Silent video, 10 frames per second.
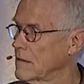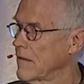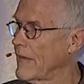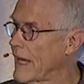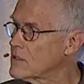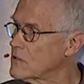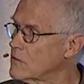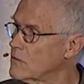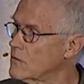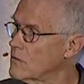That's
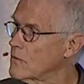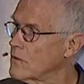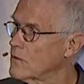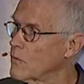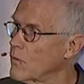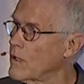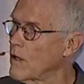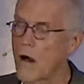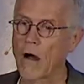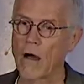who we
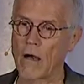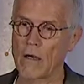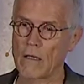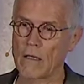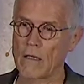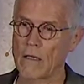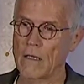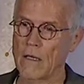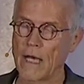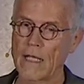are.
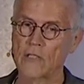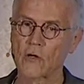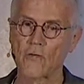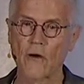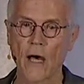And so for